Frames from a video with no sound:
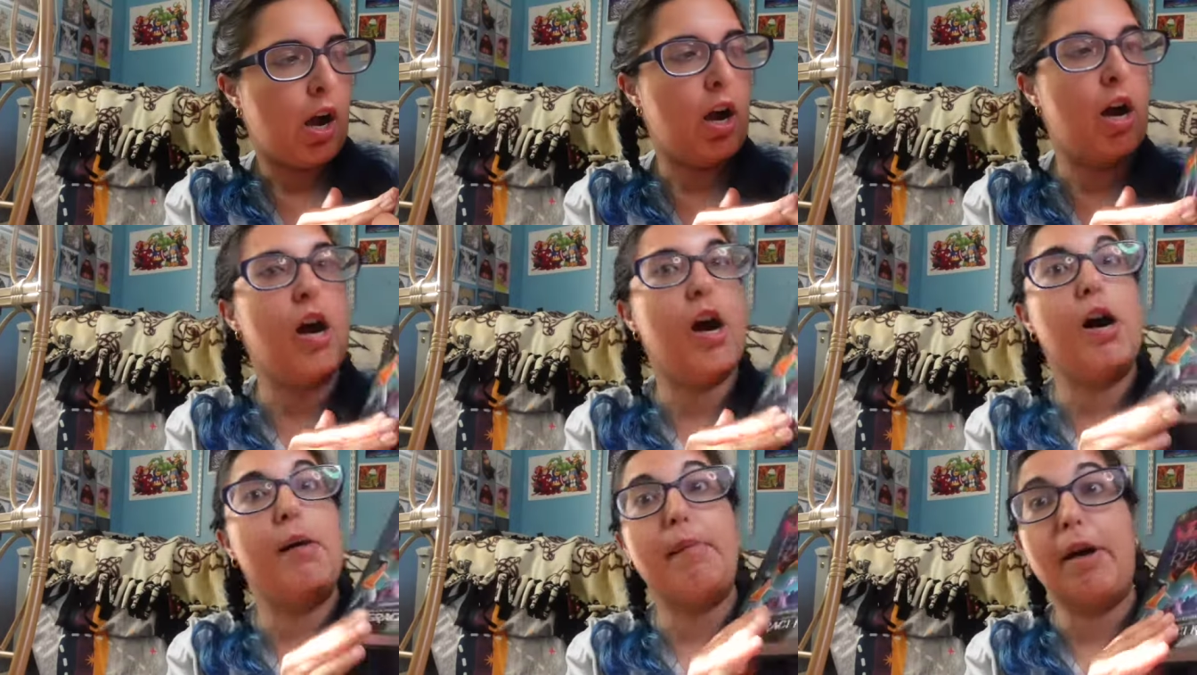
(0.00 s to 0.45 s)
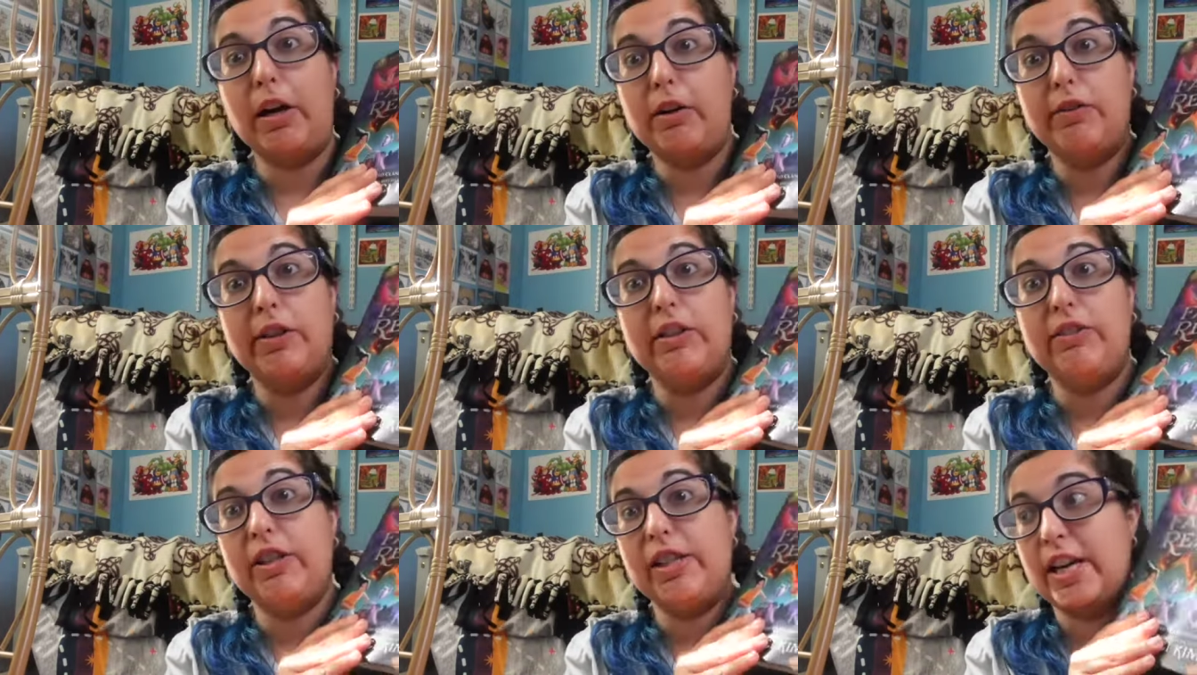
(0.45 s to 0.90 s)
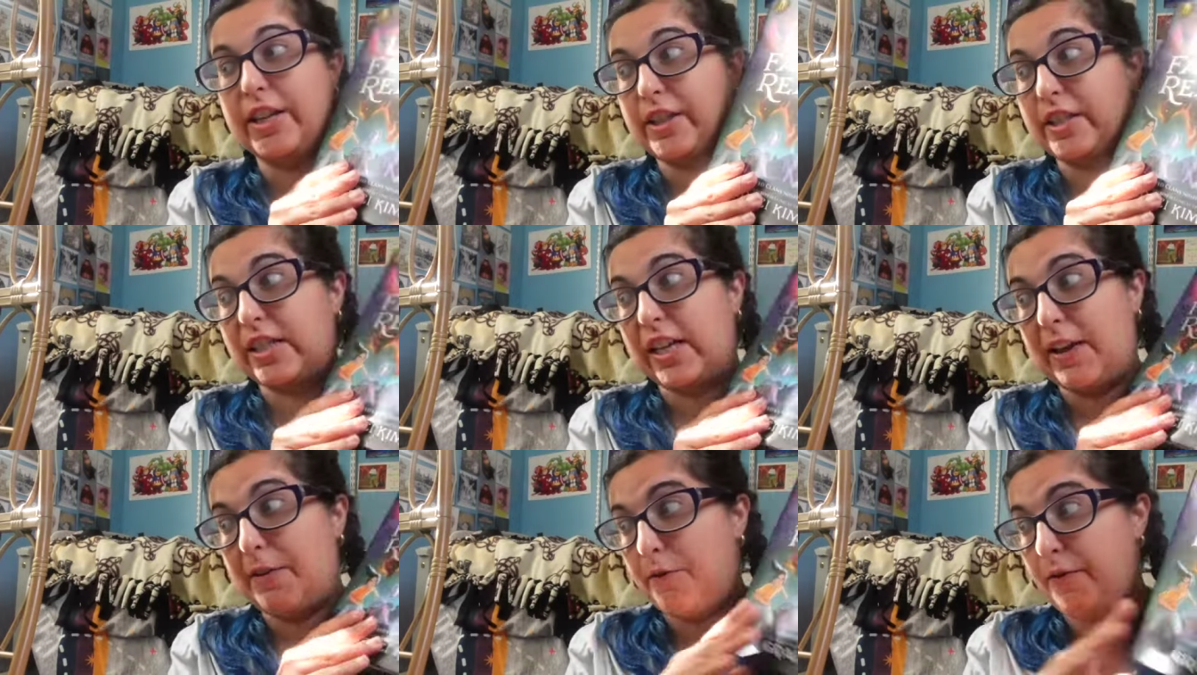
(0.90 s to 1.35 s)
Um, I really, really like
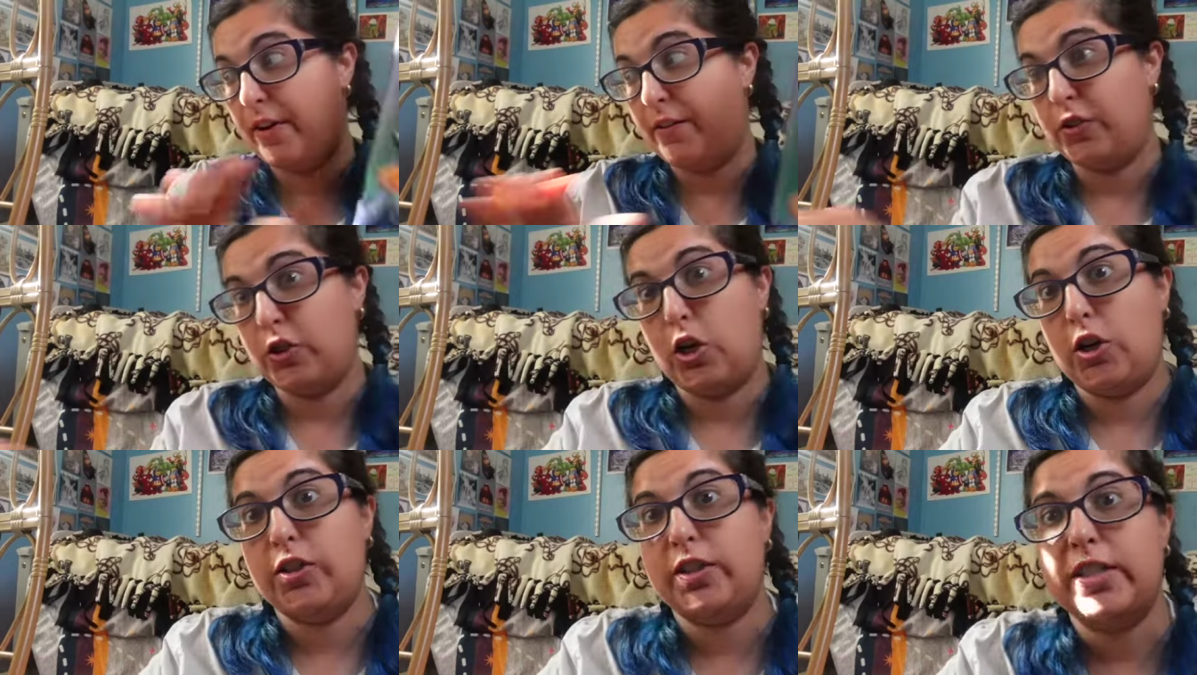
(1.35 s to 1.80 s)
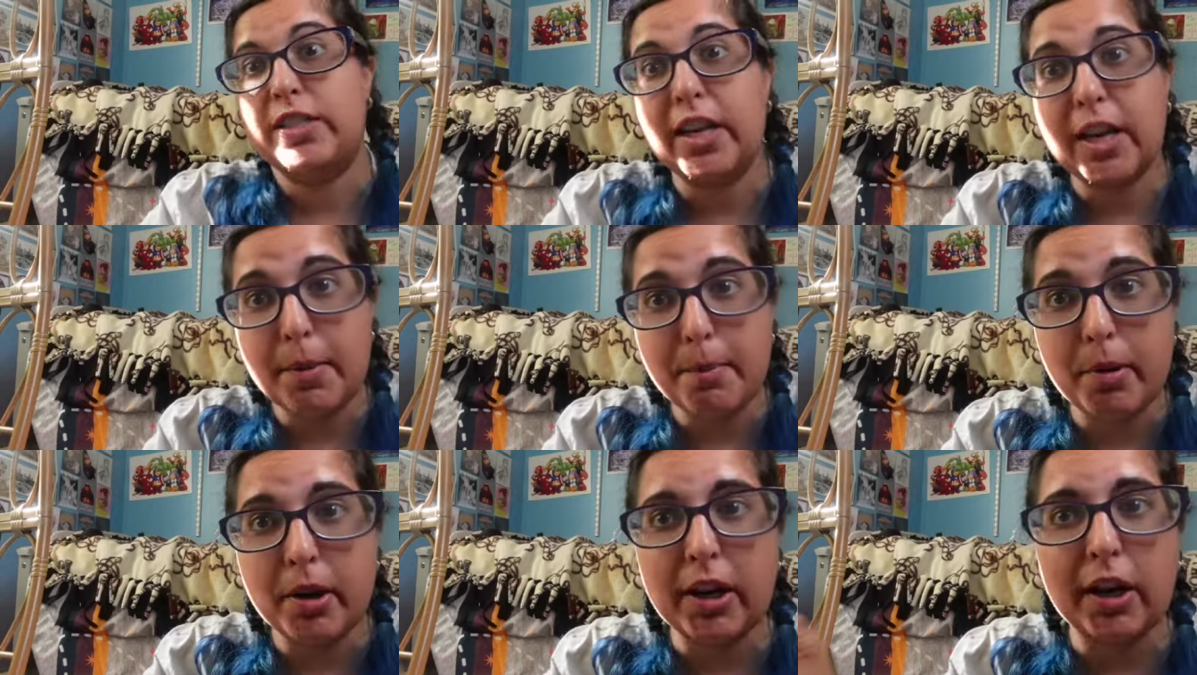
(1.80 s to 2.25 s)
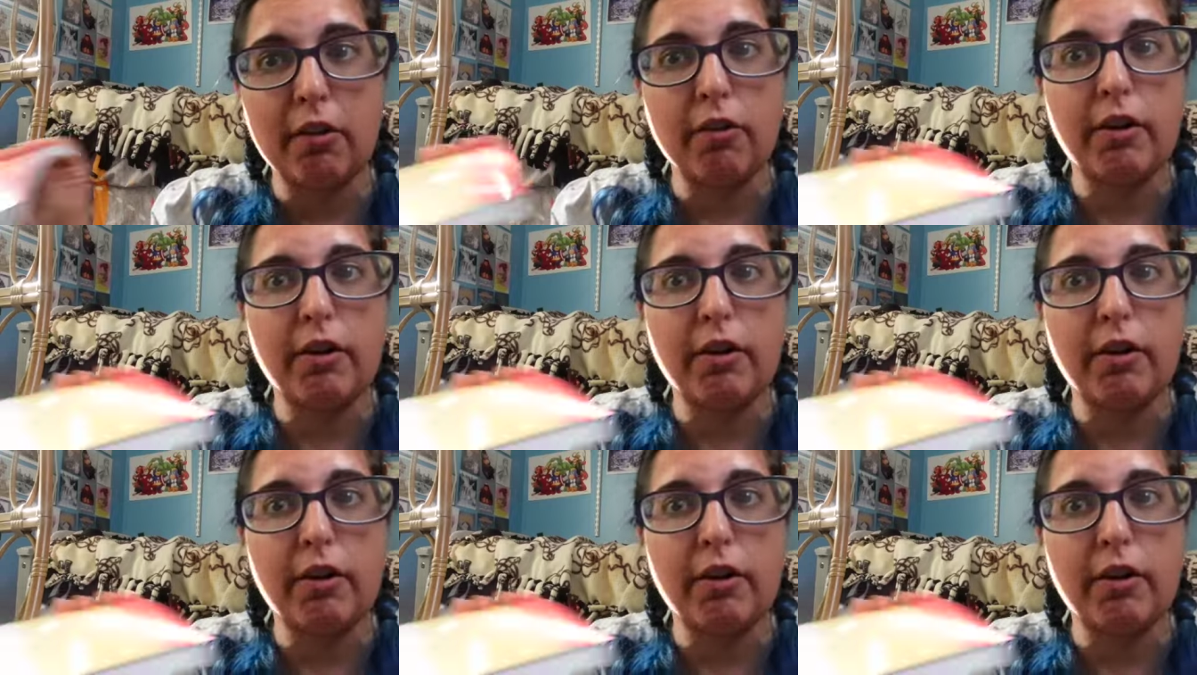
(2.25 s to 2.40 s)
this. I gave it five stars. The second book I